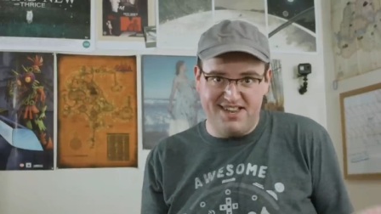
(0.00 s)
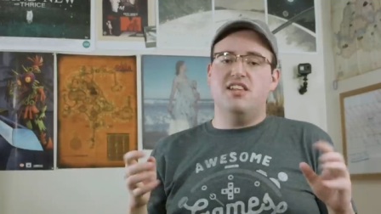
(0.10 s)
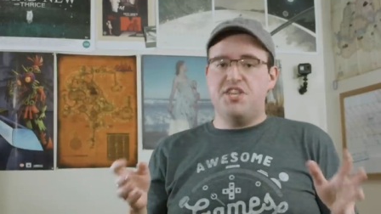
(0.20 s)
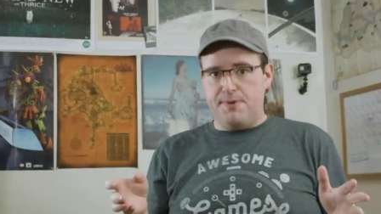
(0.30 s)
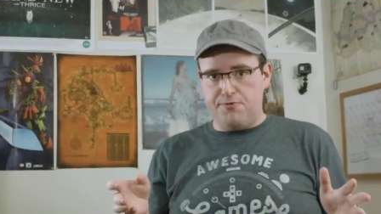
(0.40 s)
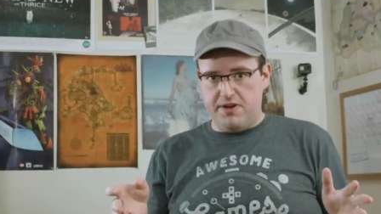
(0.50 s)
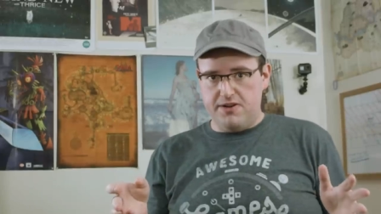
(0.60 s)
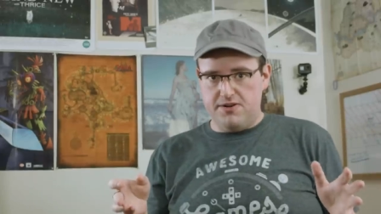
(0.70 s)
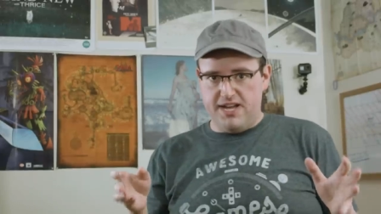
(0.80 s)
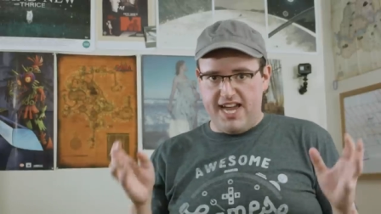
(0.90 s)
Let's be
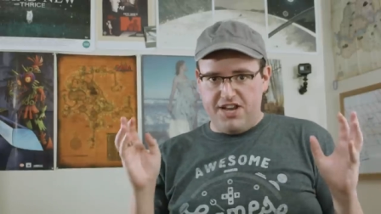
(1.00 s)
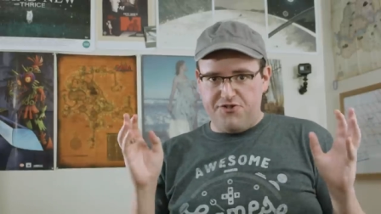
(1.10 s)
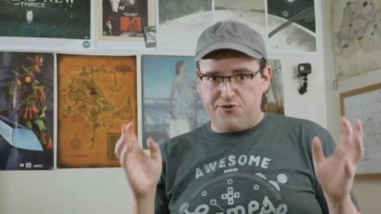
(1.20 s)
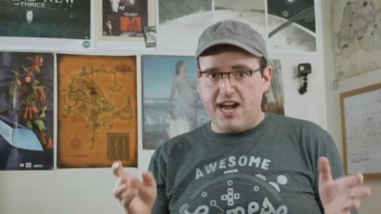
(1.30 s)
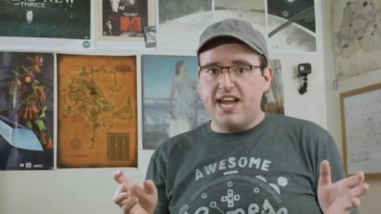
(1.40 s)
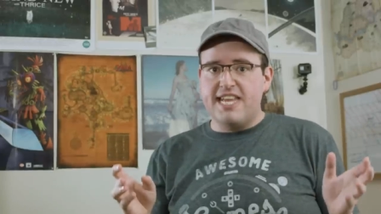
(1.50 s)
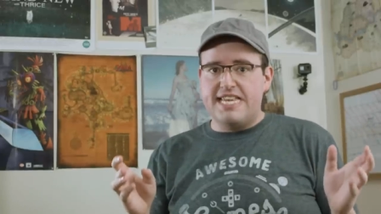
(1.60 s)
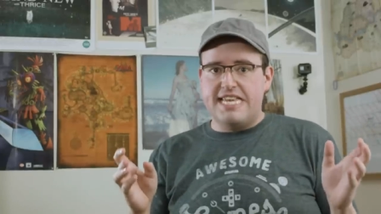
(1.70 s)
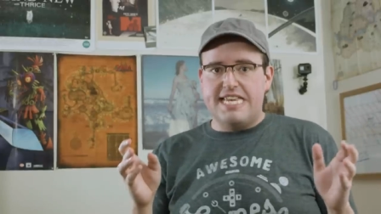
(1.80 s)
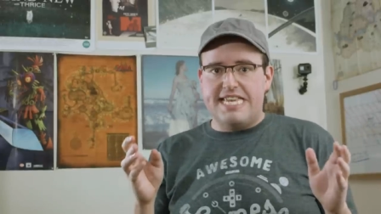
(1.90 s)
real, a
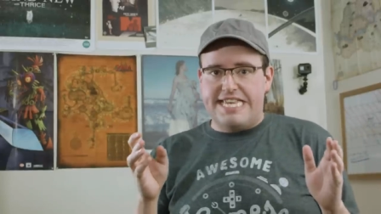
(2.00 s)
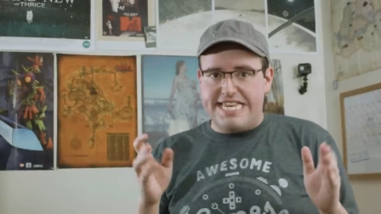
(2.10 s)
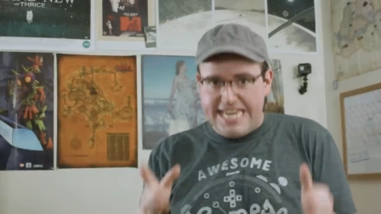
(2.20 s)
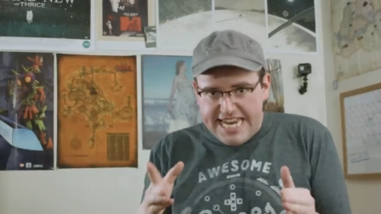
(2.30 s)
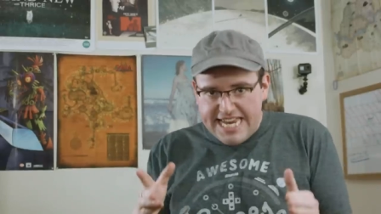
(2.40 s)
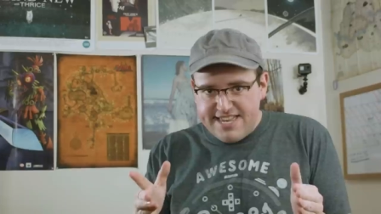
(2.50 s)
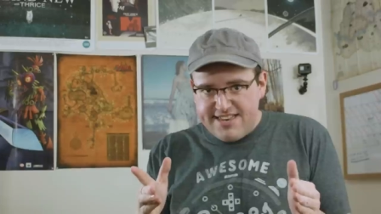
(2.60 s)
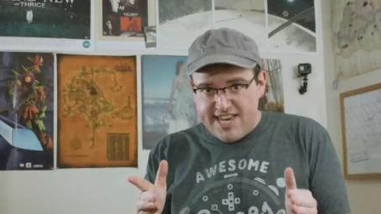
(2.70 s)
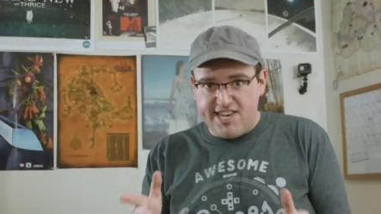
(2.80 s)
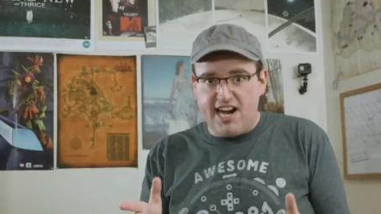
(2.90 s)
dragon needed
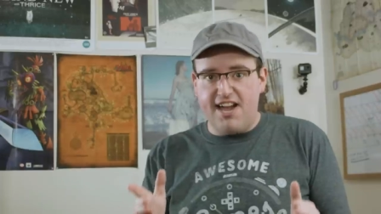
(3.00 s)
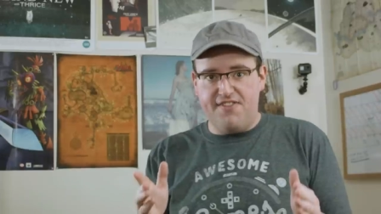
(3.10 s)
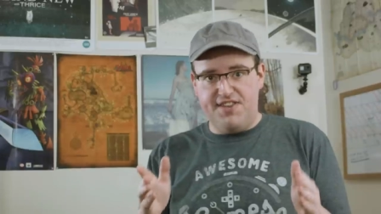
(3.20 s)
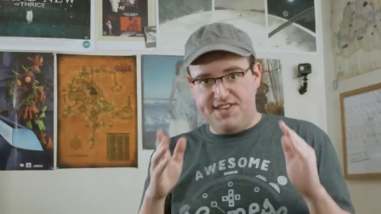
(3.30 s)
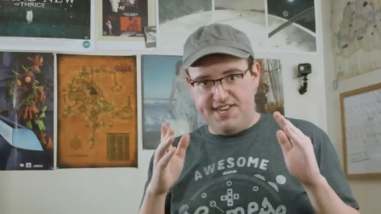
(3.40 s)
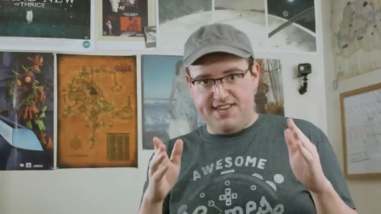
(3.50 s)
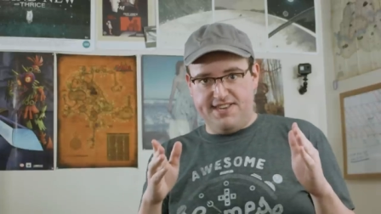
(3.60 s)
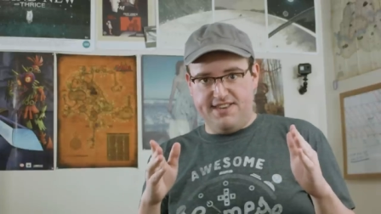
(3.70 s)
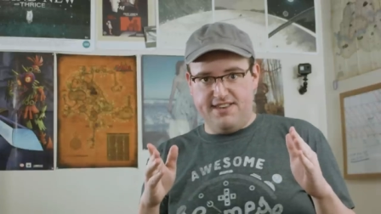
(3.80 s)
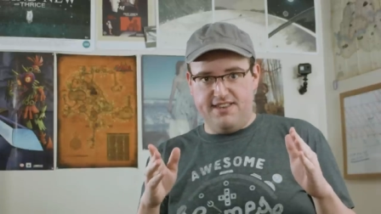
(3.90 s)
to die this season.